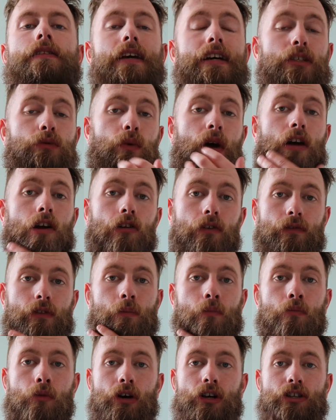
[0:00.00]
That's where a lot of the
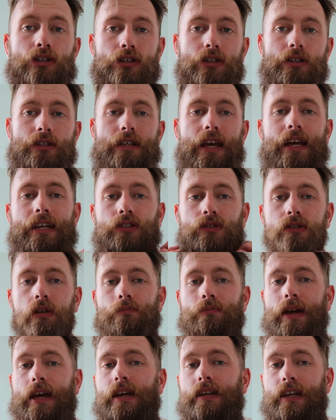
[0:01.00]
moisture stays on the
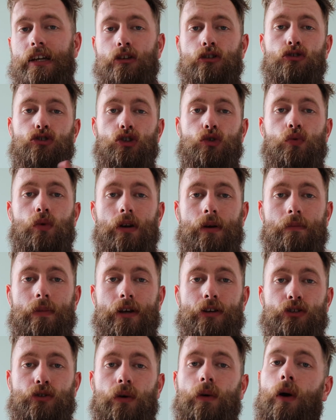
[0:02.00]
beard, and you just want to
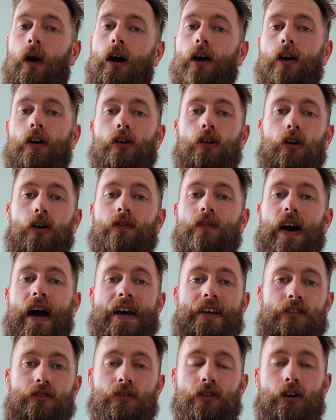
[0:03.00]
make sure a lot of that
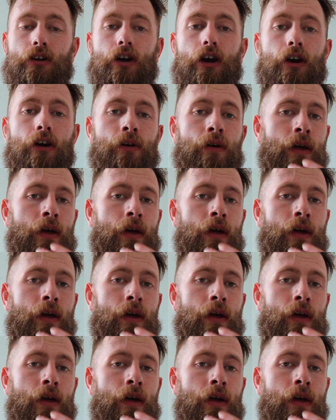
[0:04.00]
is going to go,